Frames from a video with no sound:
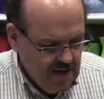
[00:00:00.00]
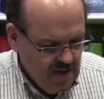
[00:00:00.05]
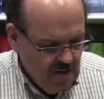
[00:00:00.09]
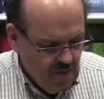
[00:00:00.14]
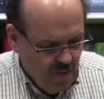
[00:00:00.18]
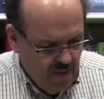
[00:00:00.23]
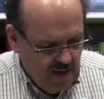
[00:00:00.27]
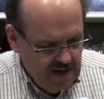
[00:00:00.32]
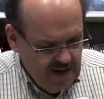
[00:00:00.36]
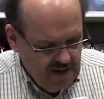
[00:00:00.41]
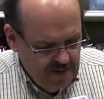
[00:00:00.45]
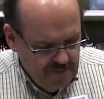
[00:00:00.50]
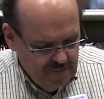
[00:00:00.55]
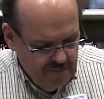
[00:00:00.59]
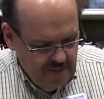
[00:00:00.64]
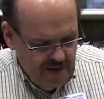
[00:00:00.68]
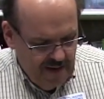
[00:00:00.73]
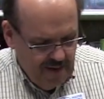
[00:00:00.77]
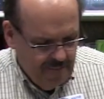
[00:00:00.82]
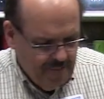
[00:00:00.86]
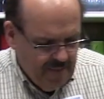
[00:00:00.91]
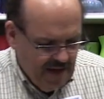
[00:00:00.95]
quite an
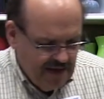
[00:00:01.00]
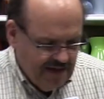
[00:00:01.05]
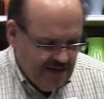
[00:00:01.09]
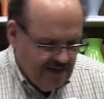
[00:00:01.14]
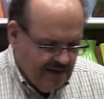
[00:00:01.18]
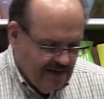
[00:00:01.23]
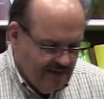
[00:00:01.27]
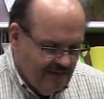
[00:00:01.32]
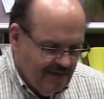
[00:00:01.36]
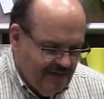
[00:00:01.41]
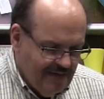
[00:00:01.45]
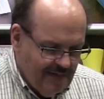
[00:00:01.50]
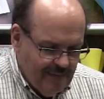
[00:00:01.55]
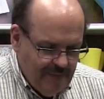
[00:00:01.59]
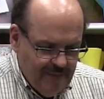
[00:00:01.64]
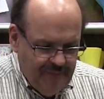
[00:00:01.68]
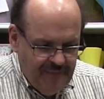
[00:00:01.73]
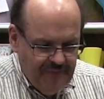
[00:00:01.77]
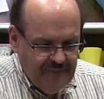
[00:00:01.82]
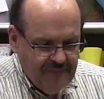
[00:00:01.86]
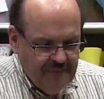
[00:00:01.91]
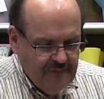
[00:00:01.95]
abundance.
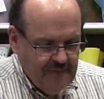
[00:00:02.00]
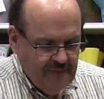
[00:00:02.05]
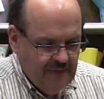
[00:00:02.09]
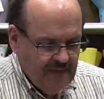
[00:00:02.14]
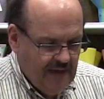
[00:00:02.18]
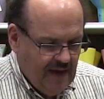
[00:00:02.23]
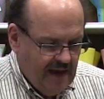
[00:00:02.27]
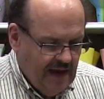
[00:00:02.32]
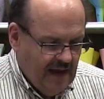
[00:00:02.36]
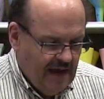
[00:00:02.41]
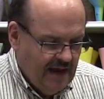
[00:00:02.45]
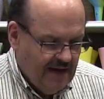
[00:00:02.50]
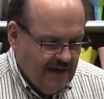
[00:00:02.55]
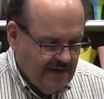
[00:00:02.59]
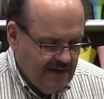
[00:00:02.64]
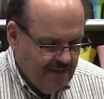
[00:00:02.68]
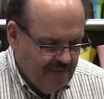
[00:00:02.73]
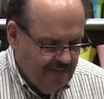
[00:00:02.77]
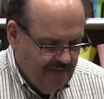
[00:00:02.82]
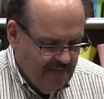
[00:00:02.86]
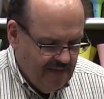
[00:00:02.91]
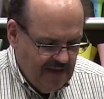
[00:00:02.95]
And
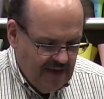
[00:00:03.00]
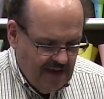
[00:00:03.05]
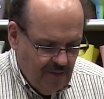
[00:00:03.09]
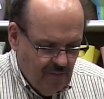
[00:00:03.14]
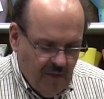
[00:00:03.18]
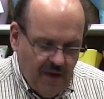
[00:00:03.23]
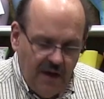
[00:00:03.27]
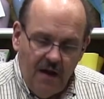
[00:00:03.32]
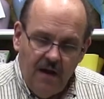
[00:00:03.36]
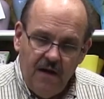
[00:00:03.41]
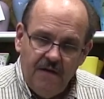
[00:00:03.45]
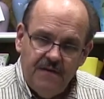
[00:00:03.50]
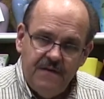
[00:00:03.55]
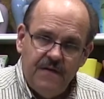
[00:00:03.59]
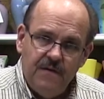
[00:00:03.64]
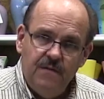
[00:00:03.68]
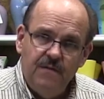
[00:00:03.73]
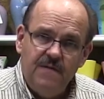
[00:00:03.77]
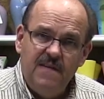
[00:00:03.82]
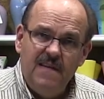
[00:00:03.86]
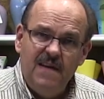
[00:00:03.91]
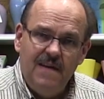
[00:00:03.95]
then we
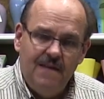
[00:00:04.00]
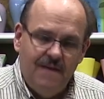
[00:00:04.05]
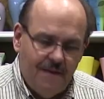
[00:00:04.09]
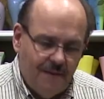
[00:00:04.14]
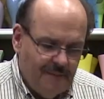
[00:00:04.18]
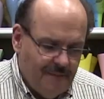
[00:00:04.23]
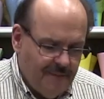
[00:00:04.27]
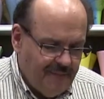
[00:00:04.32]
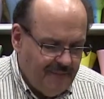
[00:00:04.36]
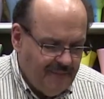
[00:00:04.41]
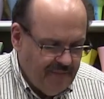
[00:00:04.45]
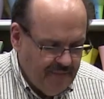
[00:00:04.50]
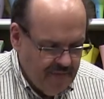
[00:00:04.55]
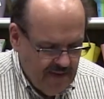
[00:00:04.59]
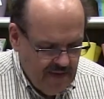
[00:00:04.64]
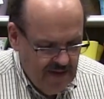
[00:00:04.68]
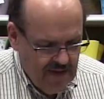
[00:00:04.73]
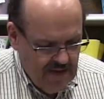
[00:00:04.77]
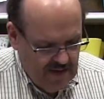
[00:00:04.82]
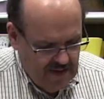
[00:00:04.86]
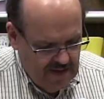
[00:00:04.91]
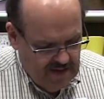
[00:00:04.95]
also see them
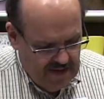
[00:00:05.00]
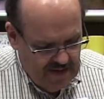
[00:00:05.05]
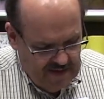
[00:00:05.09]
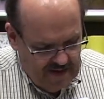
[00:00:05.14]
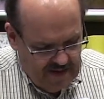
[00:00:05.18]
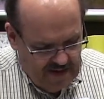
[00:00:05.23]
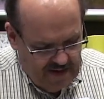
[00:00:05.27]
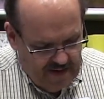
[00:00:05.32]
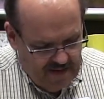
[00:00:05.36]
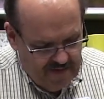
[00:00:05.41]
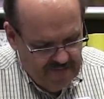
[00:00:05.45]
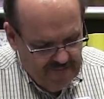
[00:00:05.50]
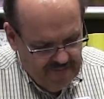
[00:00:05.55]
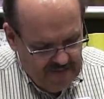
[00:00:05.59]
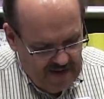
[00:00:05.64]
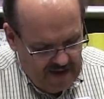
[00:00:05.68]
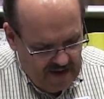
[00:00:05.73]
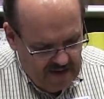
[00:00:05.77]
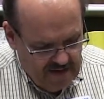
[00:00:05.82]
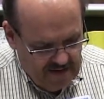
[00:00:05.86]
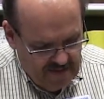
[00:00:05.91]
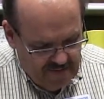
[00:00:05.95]
out